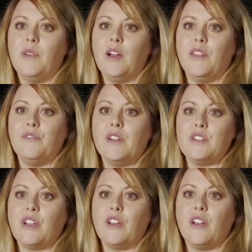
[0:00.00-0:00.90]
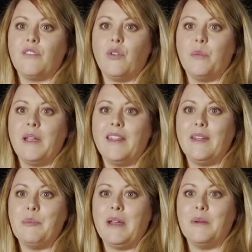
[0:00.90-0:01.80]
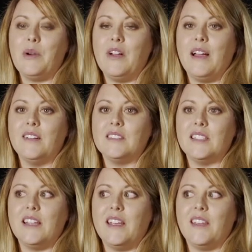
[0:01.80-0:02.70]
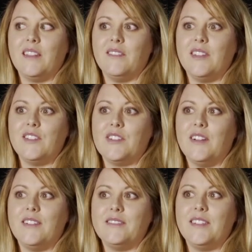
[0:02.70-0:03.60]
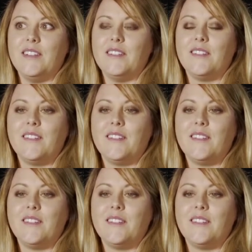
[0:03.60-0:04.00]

on the fishing hook for me at their Panama house and taking the fish off too.